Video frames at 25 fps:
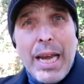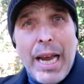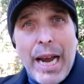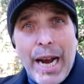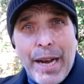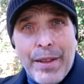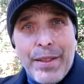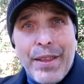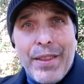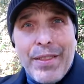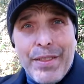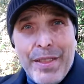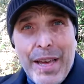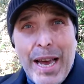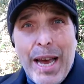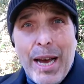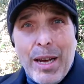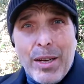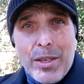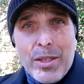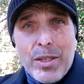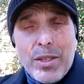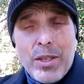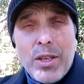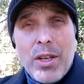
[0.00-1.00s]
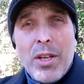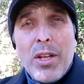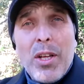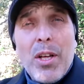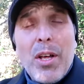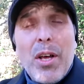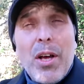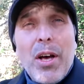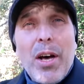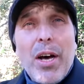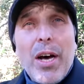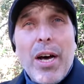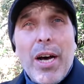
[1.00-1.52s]
And then that
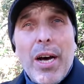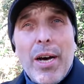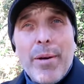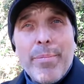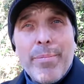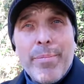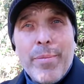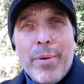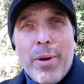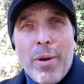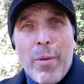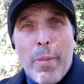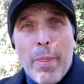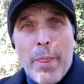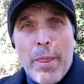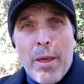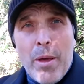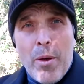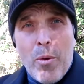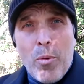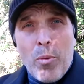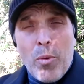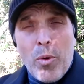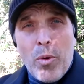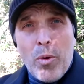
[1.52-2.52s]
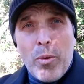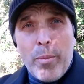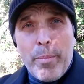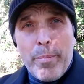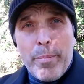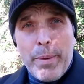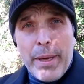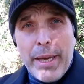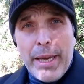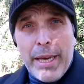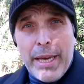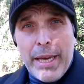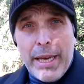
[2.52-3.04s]
will
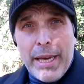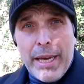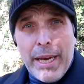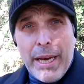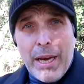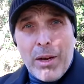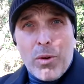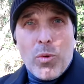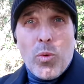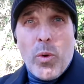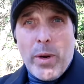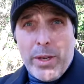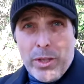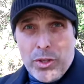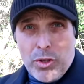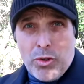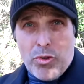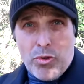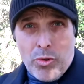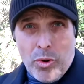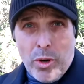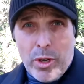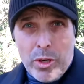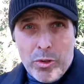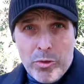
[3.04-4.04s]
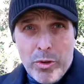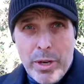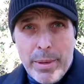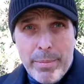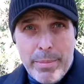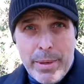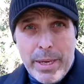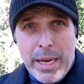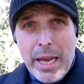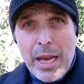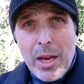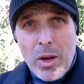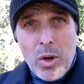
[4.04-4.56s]
be quite a strong
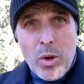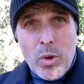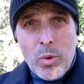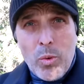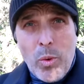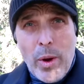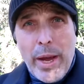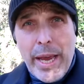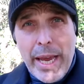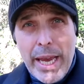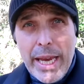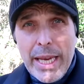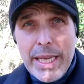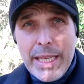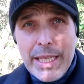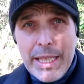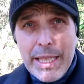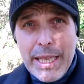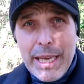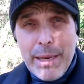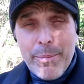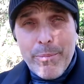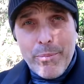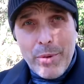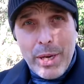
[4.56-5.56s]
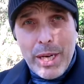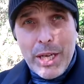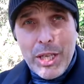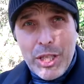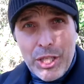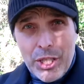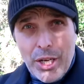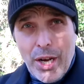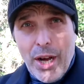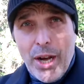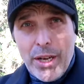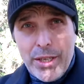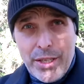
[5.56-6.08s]
treatment and could quite easily bring
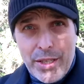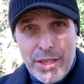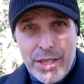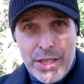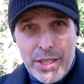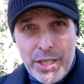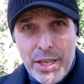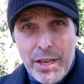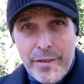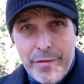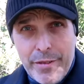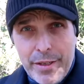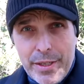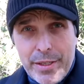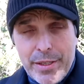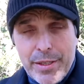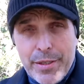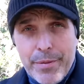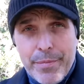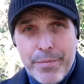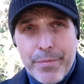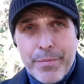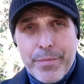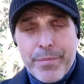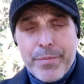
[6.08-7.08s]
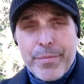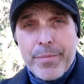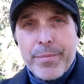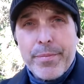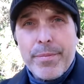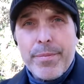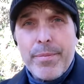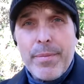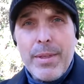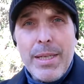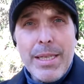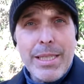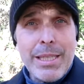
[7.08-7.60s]
sha to the surface,
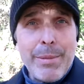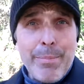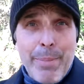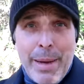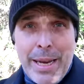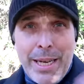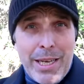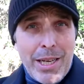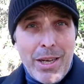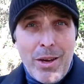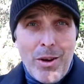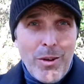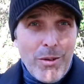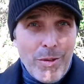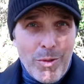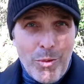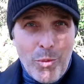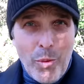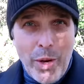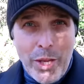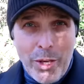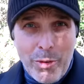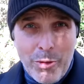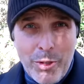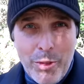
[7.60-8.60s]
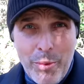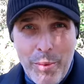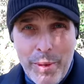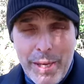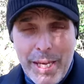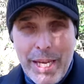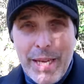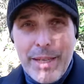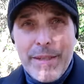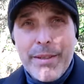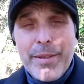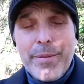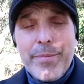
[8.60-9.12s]
depending on where you're doing
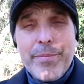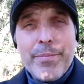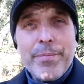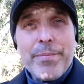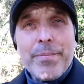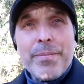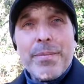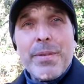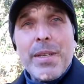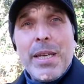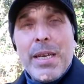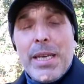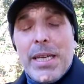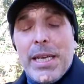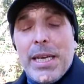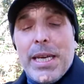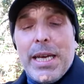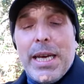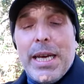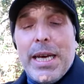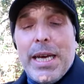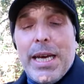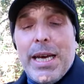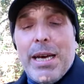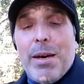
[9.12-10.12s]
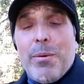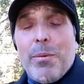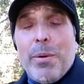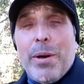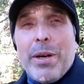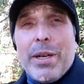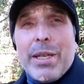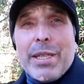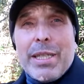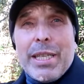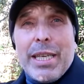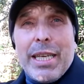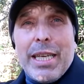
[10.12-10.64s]
it.
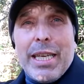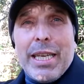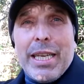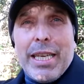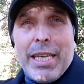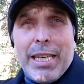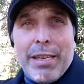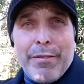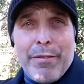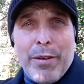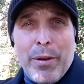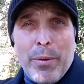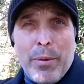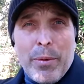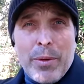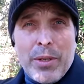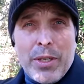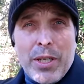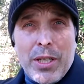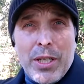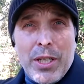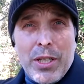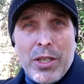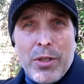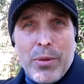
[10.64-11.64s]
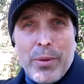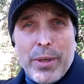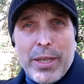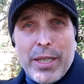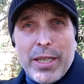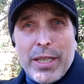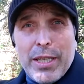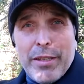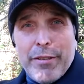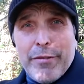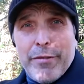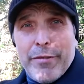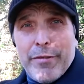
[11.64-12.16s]
Whereas if I was going to do
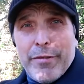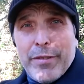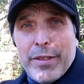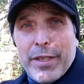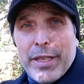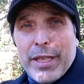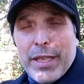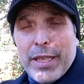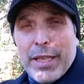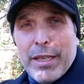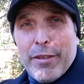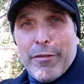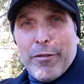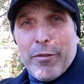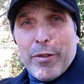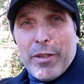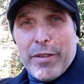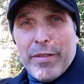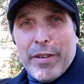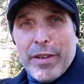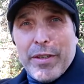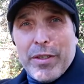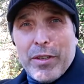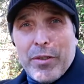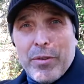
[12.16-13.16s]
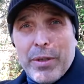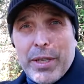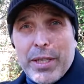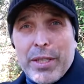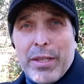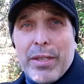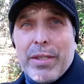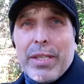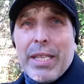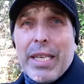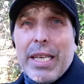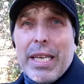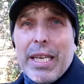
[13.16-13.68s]
it the 45 degrees
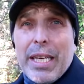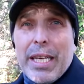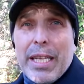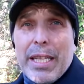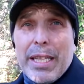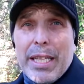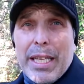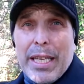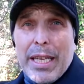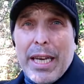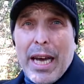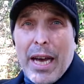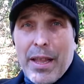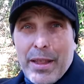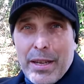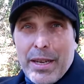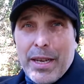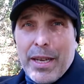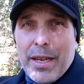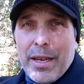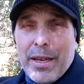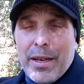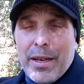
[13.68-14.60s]
on the other